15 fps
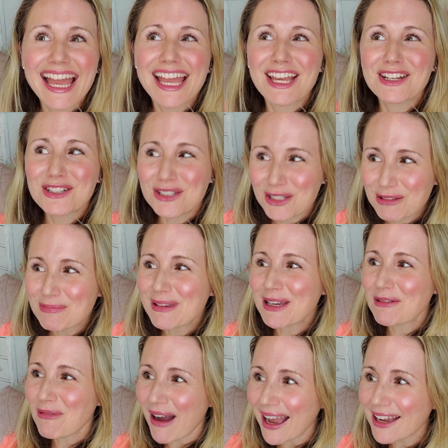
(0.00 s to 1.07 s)
It took me
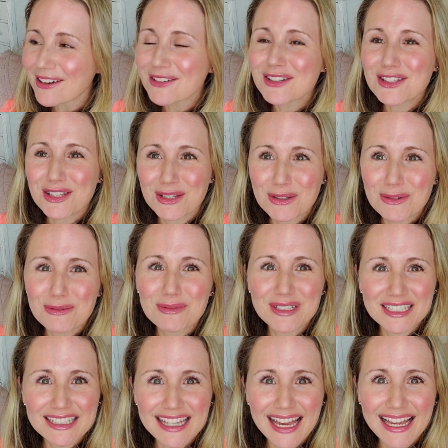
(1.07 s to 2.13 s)
a while to
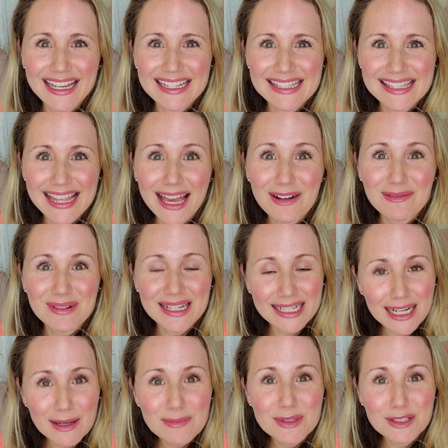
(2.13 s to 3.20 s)
realize that when it
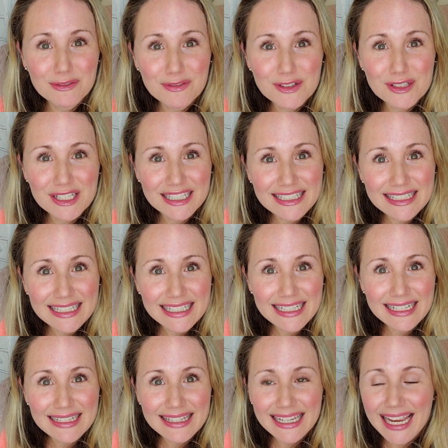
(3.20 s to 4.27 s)
comes to
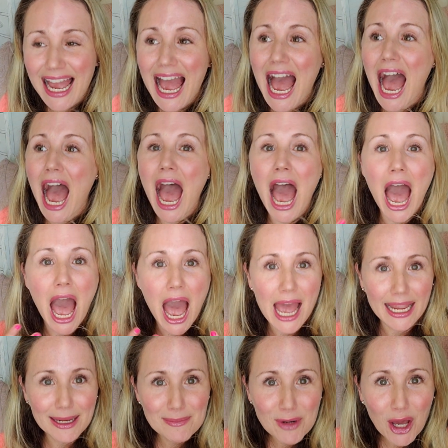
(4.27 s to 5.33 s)
fertility, like,
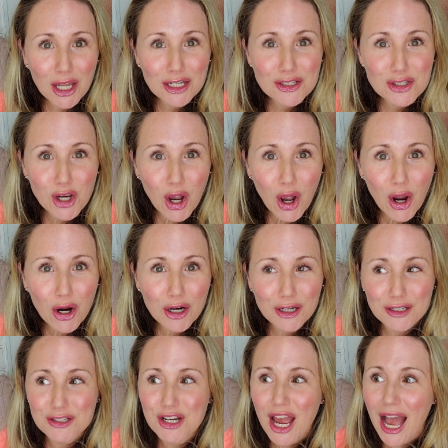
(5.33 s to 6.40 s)
I am not in
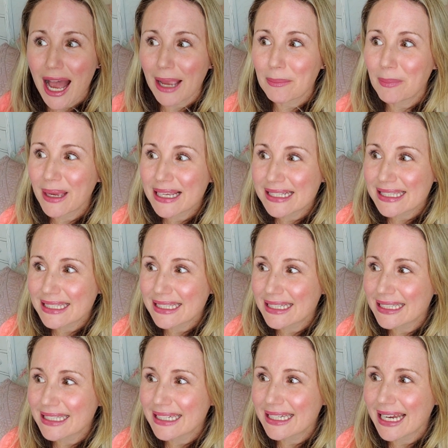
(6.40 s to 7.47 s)
charge. I
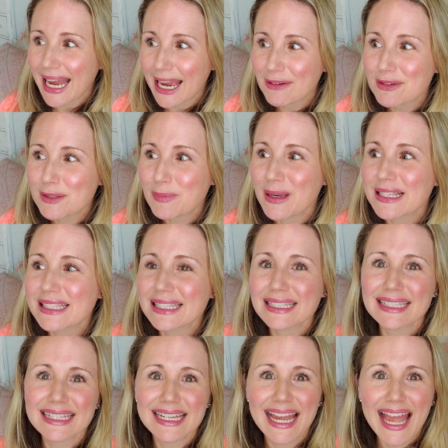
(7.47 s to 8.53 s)
was
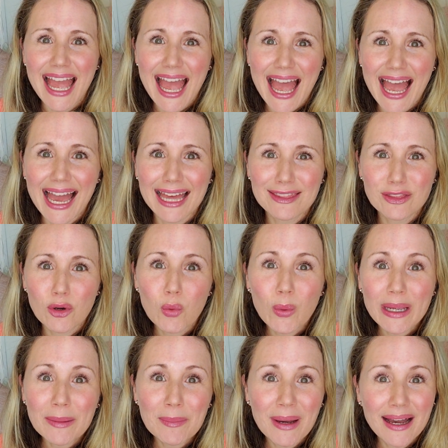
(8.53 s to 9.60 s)
basically at the
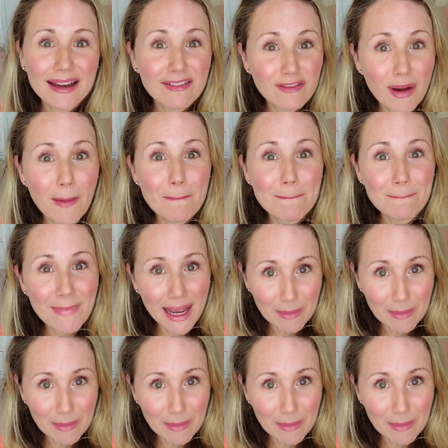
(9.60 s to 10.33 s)
whim of my